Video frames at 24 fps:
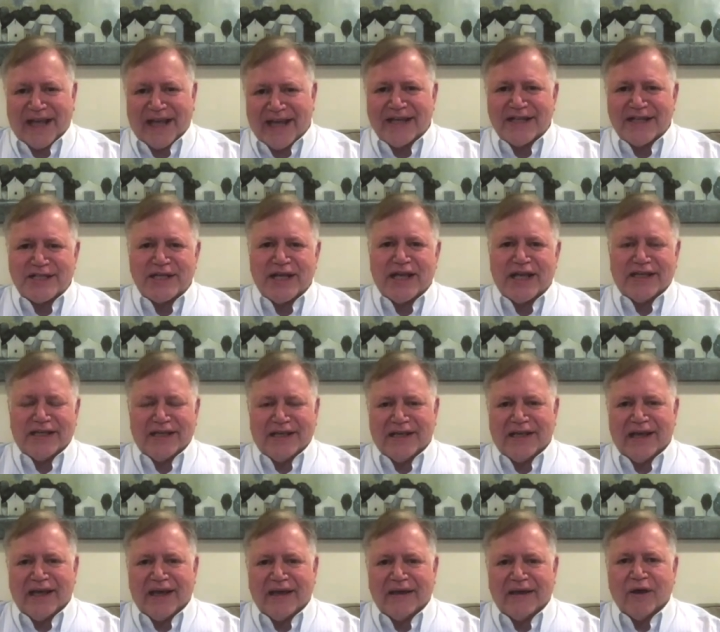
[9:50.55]

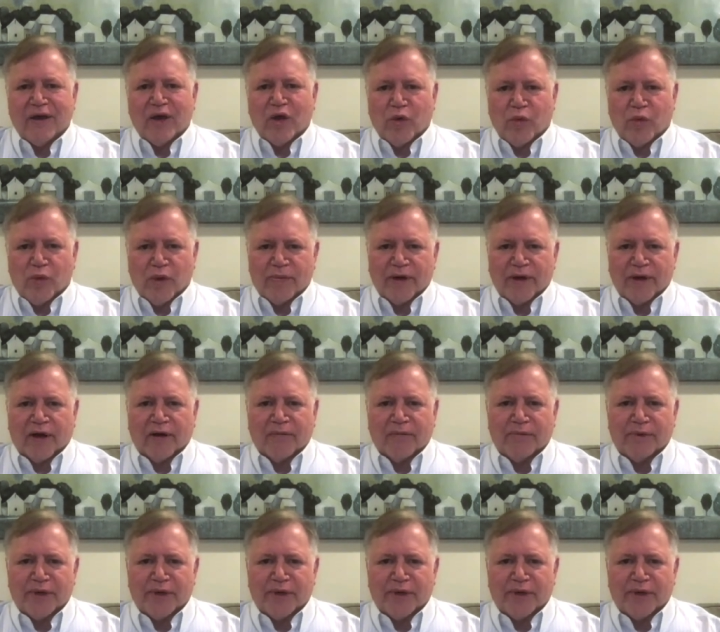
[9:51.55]
HAEA webinar